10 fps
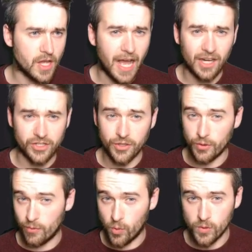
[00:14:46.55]
Actually, no,
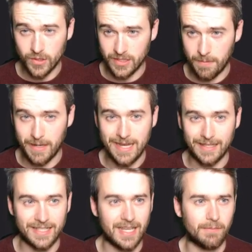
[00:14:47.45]
they won't because they're playing at
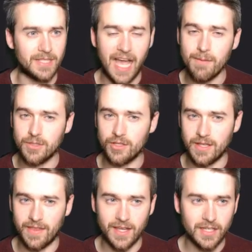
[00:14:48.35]
the same time as us,
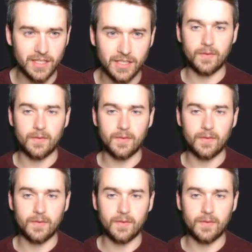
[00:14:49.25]
I think.